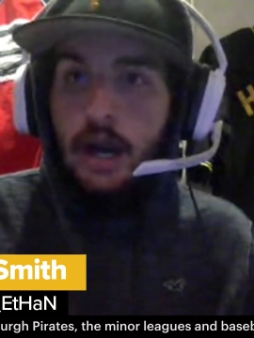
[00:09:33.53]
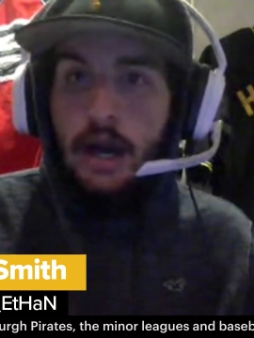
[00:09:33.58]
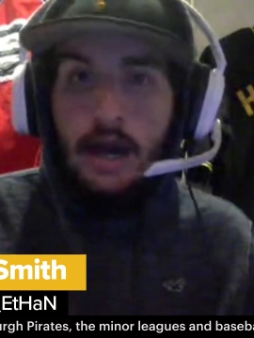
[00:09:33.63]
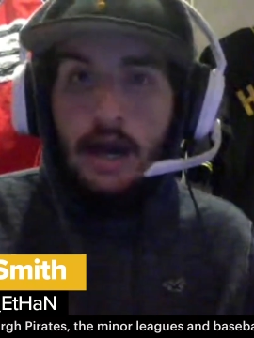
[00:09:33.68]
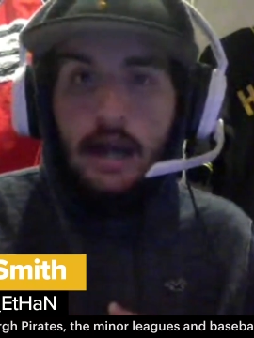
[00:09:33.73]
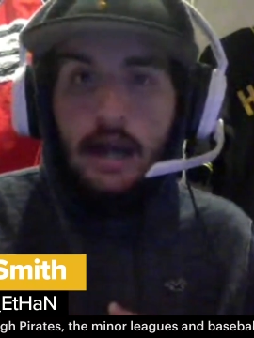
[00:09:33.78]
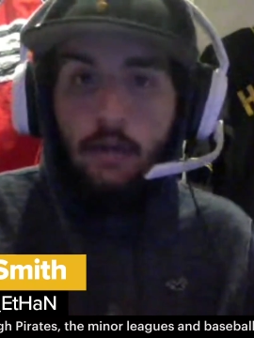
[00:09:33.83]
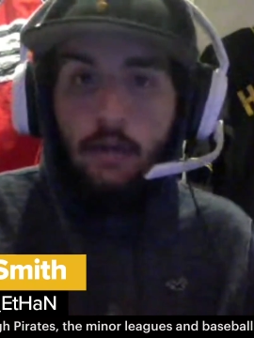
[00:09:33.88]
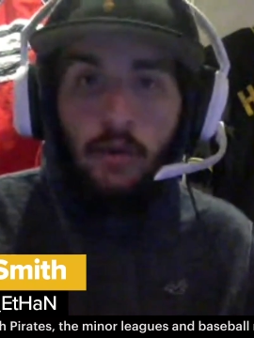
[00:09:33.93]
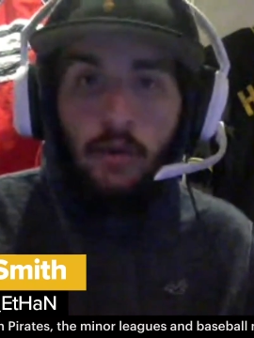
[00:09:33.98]

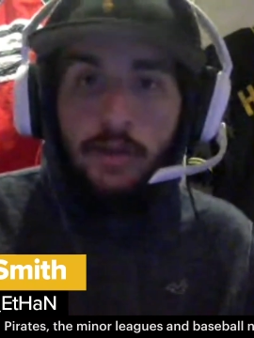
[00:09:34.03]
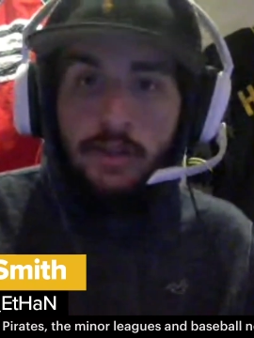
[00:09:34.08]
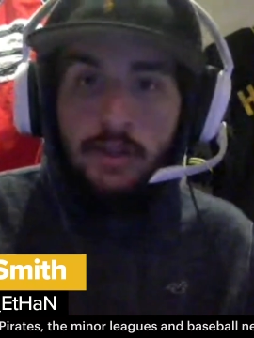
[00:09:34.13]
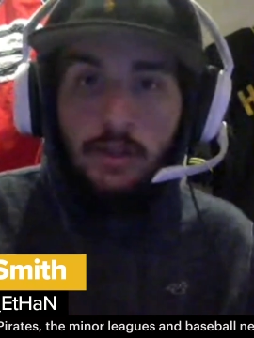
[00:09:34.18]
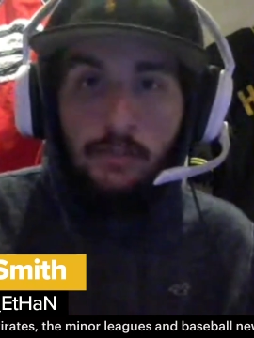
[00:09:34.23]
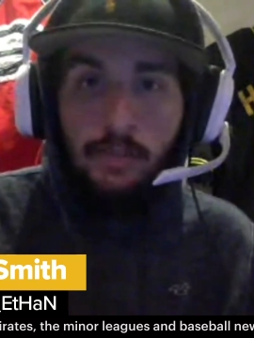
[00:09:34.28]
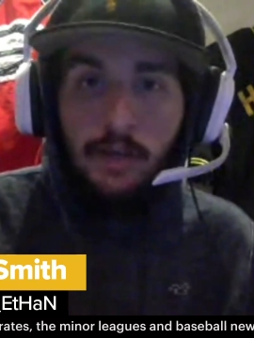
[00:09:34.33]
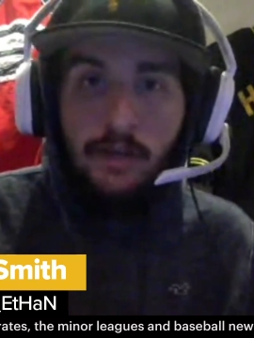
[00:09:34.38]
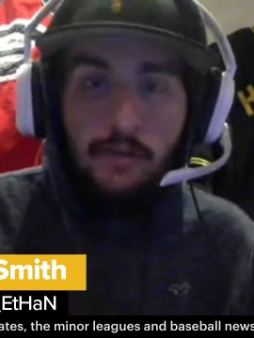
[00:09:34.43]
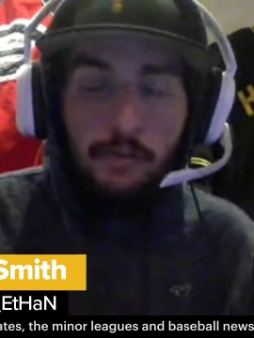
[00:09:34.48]
I want the
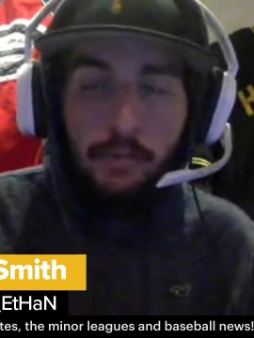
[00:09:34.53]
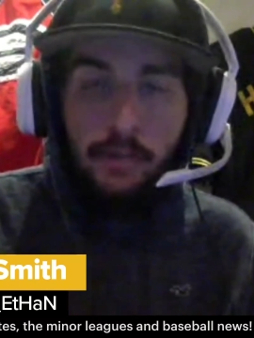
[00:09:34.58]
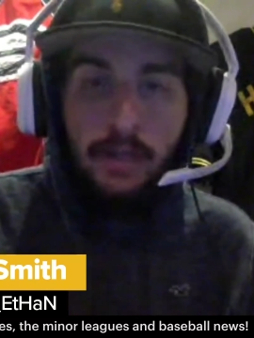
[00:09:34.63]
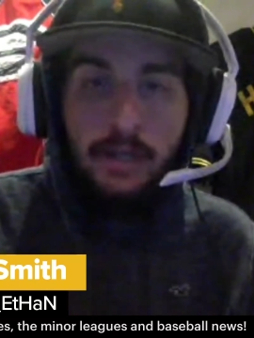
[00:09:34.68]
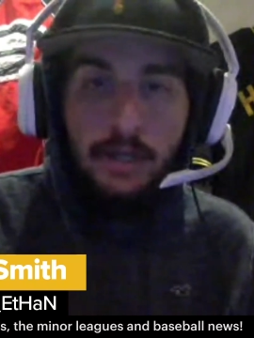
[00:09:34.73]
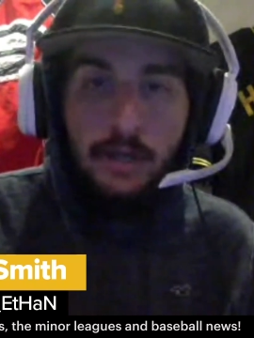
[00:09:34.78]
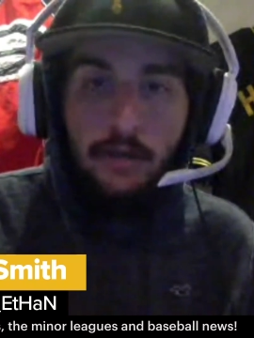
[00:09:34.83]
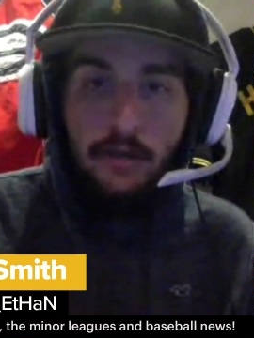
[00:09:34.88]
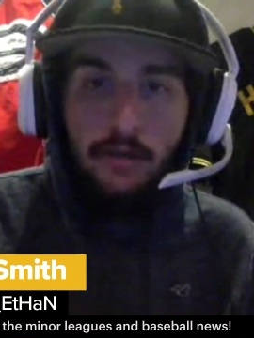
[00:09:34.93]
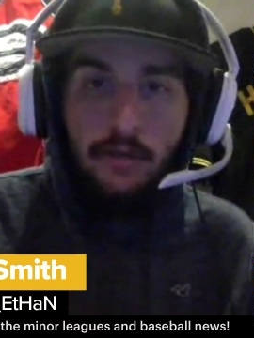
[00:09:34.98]
best
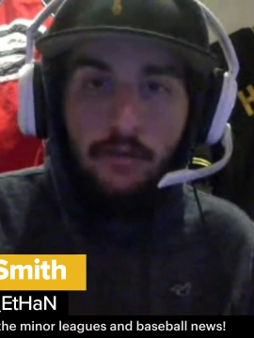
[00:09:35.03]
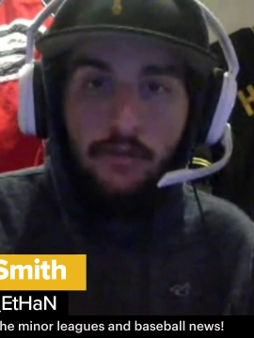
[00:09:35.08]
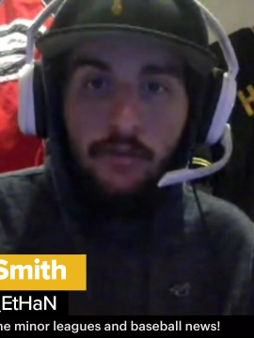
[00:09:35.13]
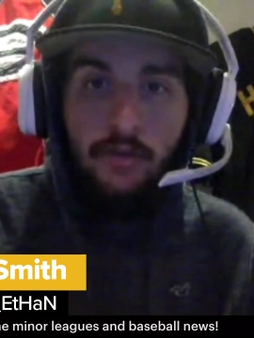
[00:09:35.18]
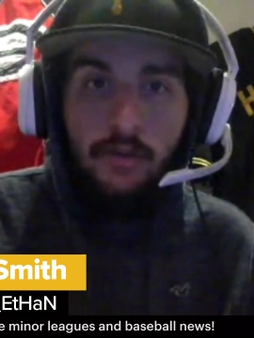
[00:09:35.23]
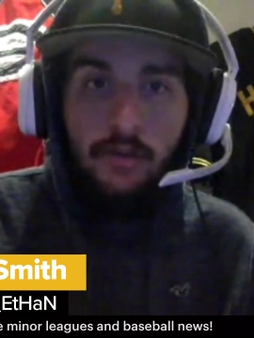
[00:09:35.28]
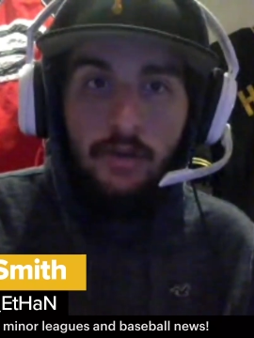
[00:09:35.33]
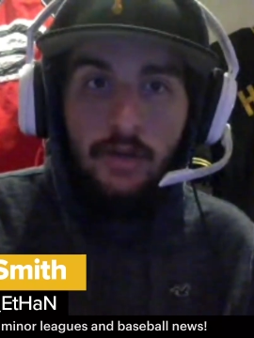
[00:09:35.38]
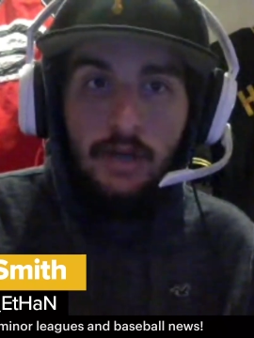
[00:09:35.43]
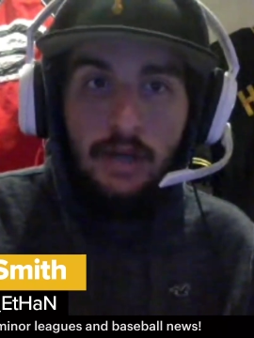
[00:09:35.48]
players
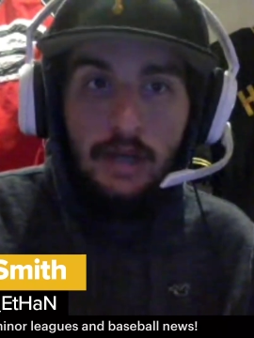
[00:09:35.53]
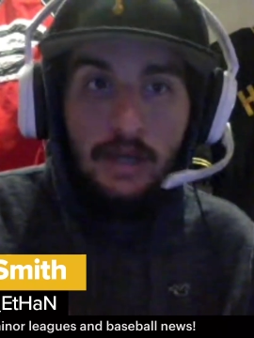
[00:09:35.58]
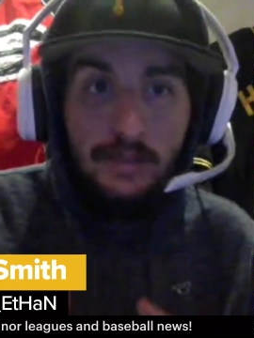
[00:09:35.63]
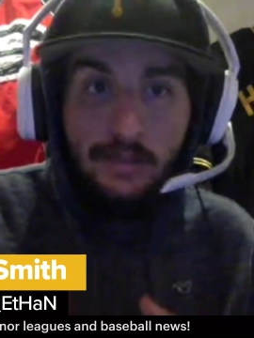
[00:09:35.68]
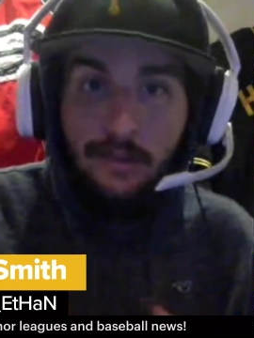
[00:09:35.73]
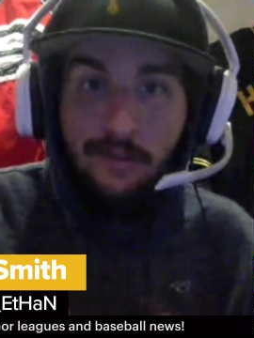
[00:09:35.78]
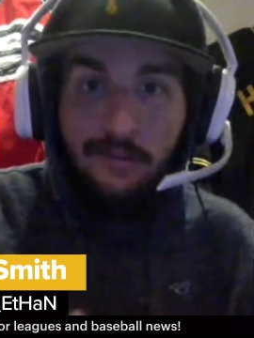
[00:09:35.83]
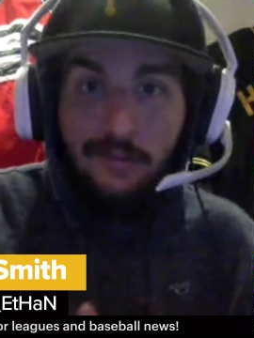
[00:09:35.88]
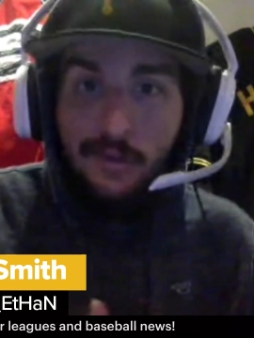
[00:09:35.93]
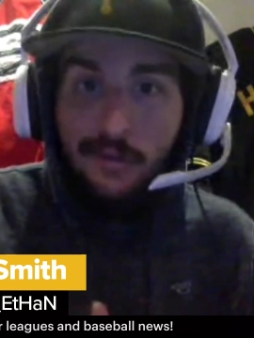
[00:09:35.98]
in
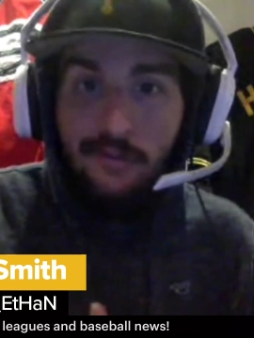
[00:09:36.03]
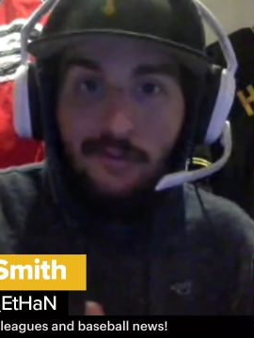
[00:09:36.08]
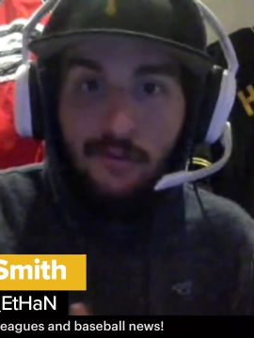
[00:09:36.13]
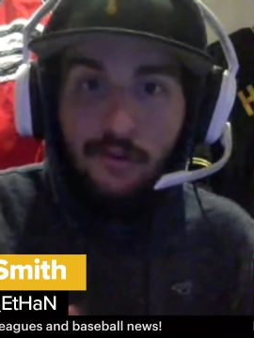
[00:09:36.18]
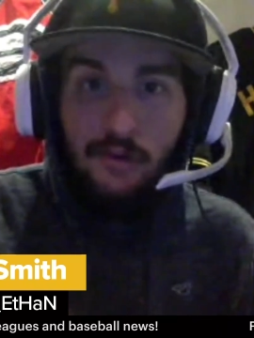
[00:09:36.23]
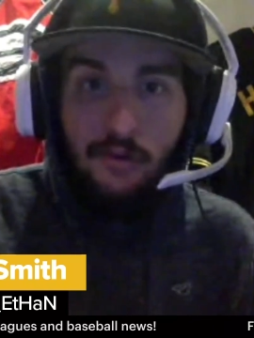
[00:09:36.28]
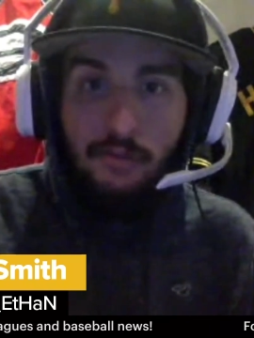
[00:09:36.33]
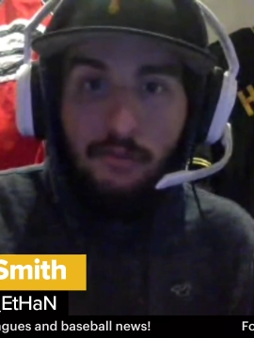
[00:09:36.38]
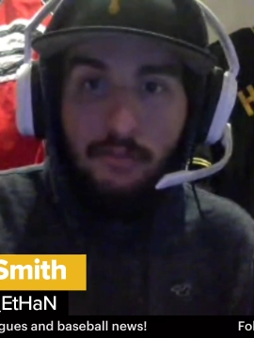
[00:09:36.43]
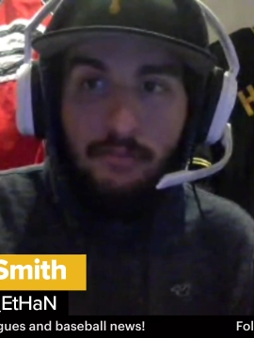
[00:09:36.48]
the
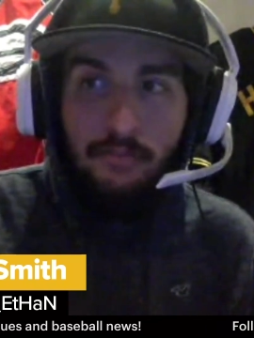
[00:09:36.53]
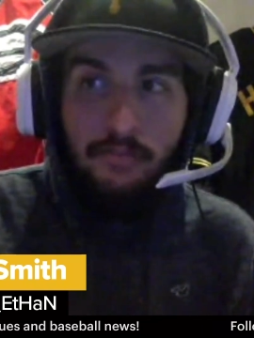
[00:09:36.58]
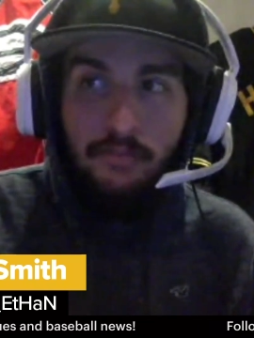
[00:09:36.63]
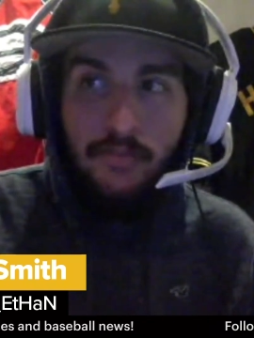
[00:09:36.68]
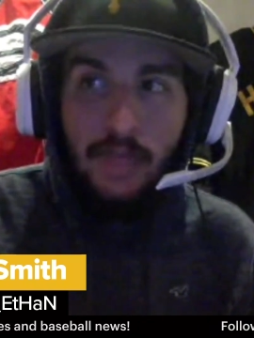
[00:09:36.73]
system